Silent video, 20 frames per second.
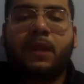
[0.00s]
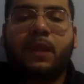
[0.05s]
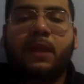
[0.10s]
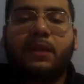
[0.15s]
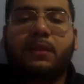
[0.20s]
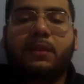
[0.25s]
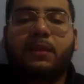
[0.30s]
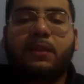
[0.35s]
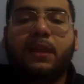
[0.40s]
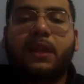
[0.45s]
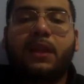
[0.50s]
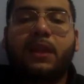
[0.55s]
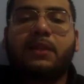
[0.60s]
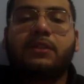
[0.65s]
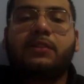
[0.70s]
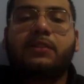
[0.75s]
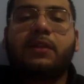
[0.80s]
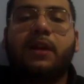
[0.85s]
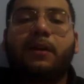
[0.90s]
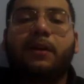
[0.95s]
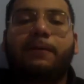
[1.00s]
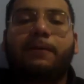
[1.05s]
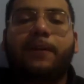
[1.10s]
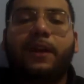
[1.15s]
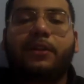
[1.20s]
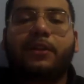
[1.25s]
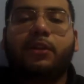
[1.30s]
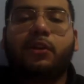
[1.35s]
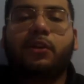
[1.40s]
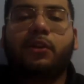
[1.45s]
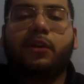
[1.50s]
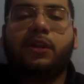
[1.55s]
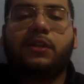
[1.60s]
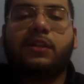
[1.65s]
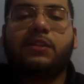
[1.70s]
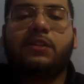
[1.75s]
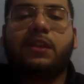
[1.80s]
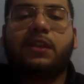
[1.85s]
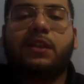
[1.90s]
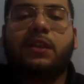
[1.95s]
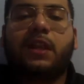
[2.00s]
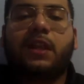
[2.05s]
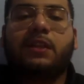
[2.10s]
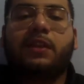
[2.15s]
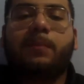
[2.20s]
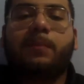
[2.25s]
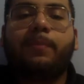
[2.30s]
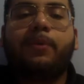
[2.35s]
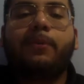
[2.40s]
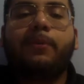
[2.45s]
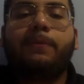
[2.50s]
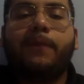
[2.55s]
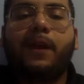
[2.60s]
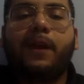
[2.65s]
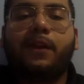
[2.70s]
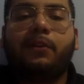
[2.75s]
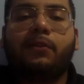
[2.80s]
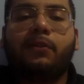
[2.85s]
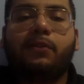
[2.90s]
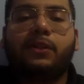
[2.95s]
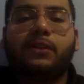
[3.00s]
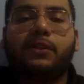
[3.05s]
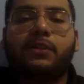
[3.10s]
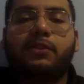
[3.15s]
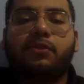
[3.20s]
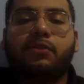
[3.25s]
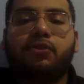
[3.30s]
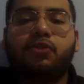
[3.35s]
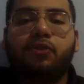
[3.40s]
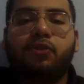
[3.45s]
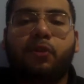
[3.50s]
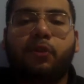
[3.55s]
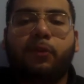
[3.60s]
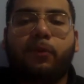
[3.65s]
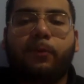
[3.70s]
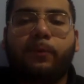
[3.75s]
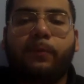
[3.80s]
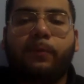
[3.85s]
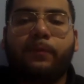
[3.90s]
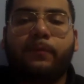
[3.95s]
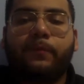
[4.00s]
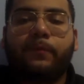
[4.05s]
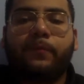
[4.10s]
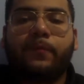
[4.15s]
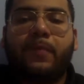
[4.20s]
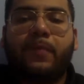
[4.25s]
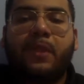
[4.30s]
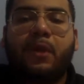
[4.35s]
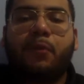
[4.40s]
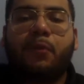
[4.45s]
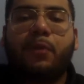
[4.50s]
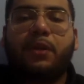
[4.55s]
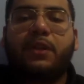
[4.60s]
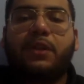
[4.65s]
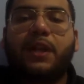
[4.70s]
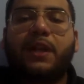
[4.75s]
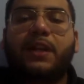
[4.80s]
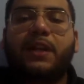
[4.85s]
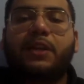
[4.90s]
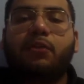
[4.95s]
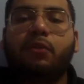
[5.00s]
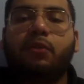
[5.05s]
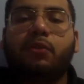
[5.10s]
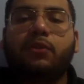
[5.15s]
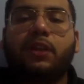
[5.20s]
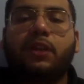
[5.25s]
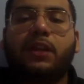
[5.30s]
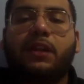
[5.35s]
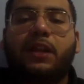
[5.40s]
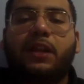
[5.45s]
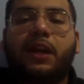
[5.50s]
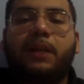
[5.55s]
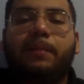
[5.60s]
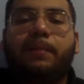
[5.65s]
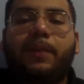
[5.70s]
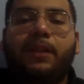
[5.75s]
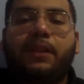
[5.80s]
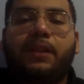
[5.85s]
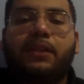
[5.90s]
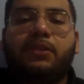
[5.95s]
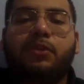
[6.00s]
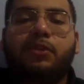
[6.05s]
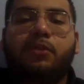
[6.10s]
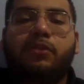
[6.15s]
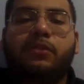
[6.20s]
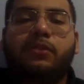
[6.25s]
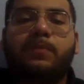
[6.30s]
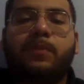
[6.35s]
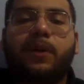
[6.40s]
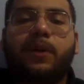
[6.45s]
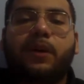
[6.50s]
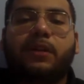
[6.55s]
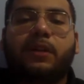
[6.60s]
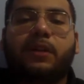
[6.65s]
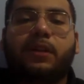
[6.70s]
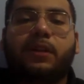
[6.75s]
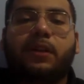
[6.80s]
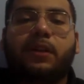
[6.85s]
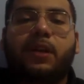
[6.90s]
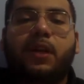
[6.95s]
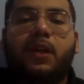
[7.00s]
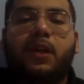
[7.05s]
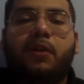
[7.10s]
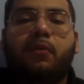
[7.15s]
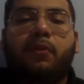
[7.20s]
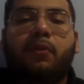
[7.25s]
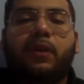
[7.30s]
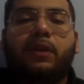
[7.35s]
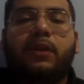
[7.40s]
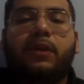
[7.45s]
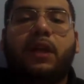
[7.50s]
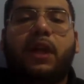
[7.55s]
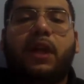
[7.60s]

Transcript: The next factor is that the book value is still strong, with any growth in liabilities corresponding with a